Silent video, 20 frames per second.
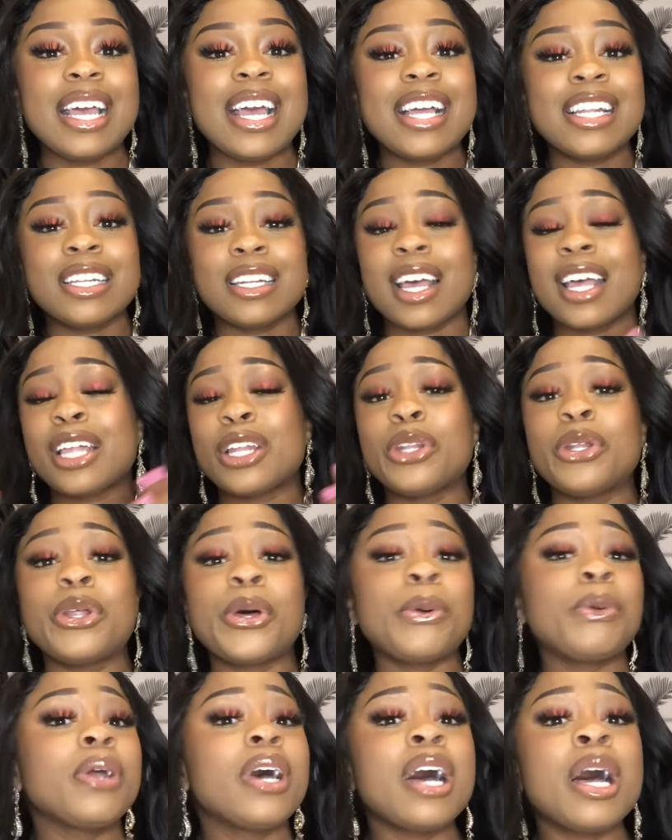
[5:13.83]
and like
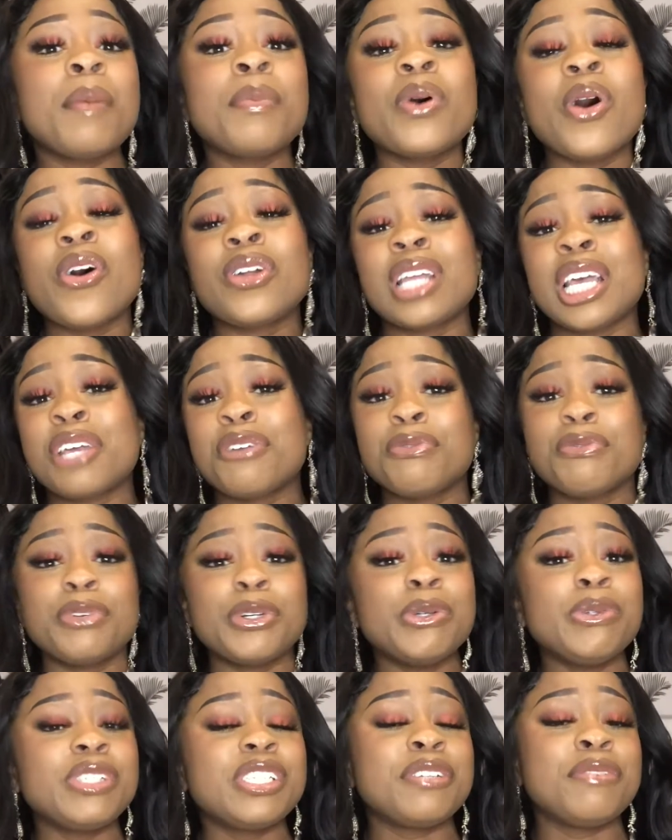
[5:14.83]
load up on like
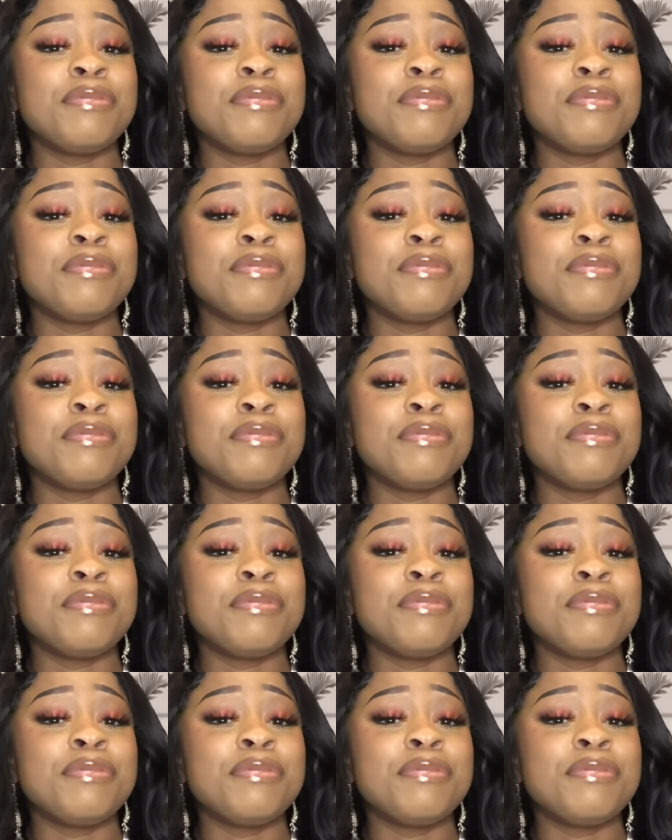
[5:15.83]
fruits and